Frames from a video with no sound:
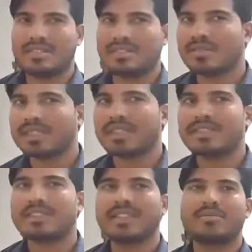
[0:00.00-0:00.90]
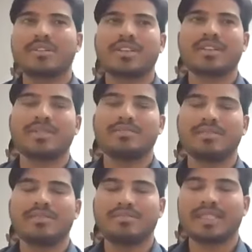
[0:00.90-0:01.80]
over the anterior border of the
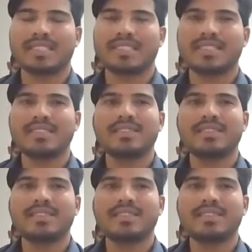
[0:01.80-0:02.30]
masseter.